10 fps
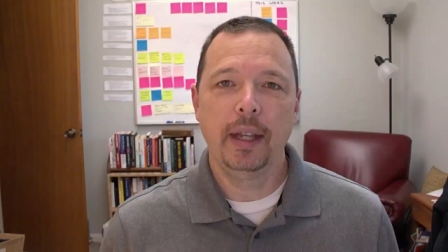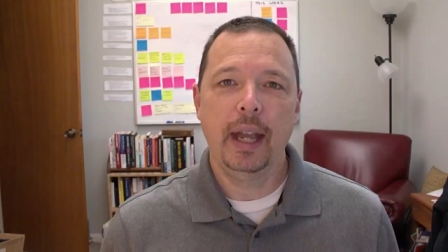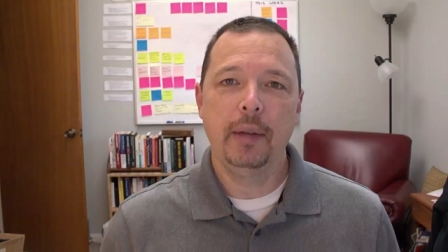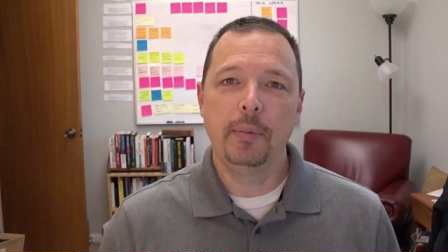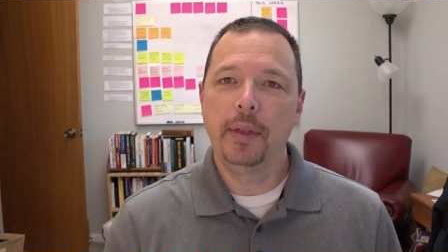
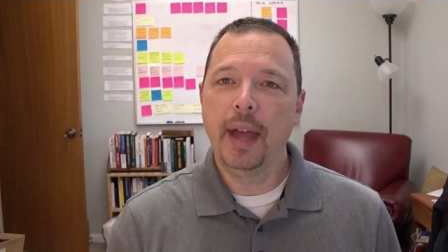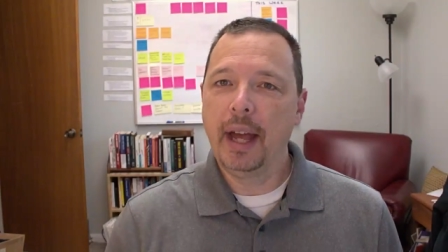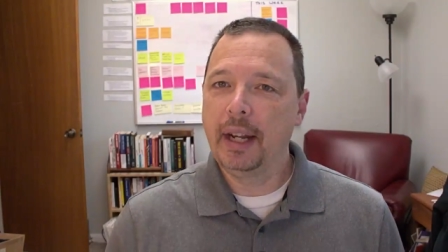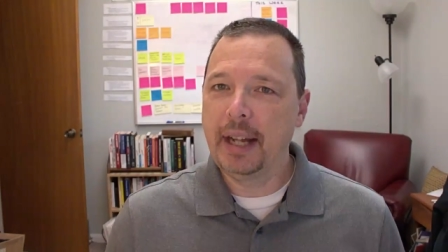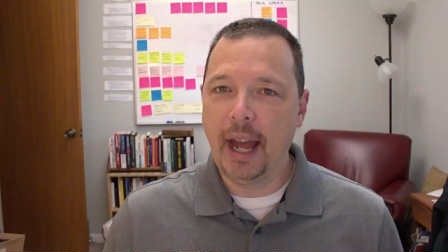And
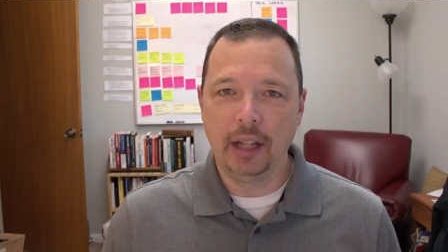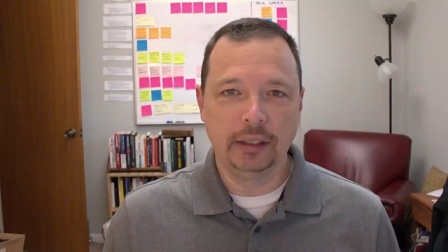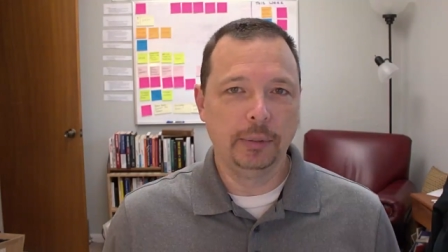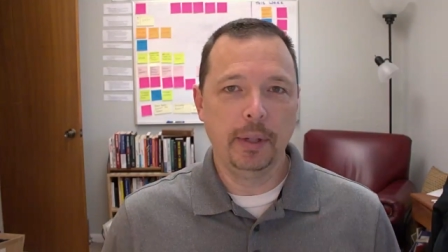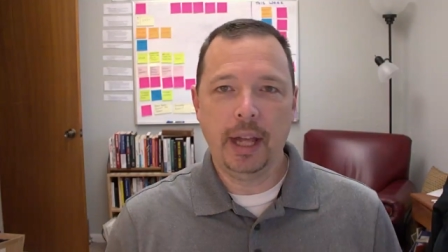without a doubt,
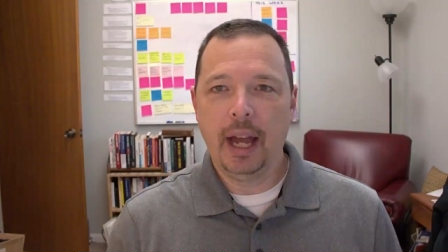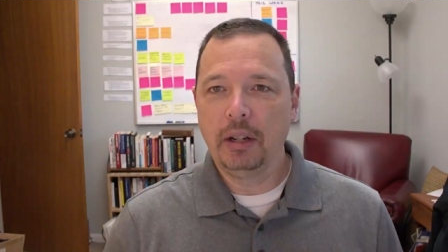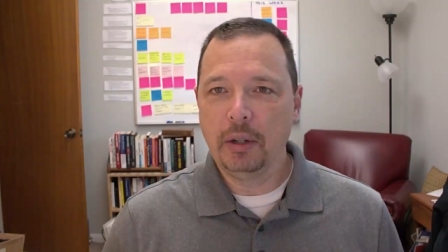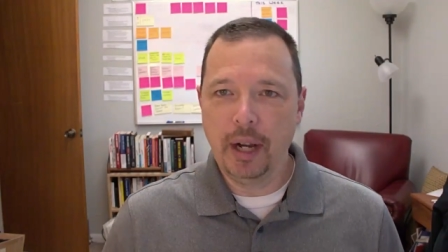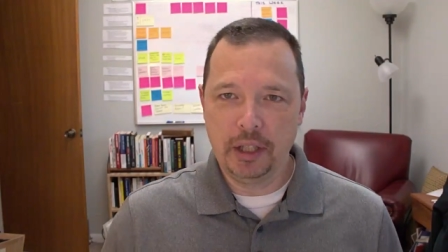
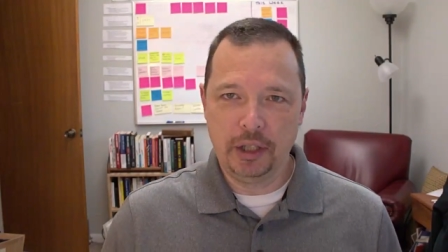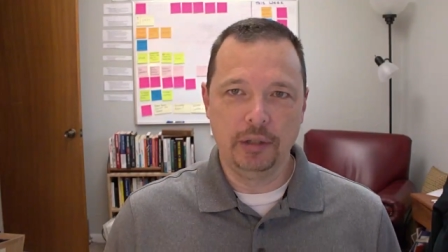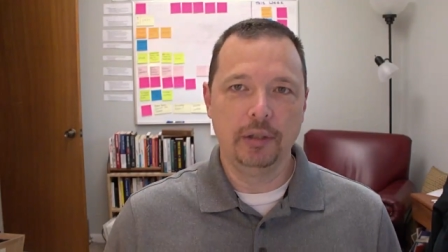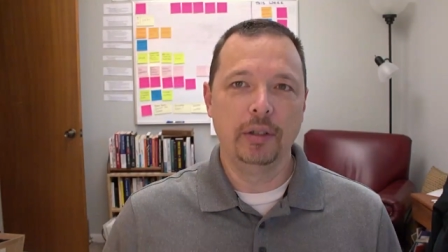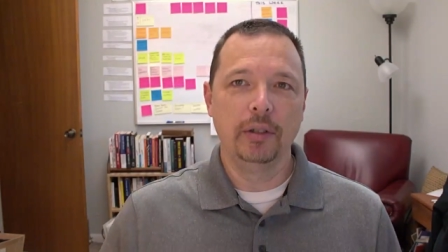without question,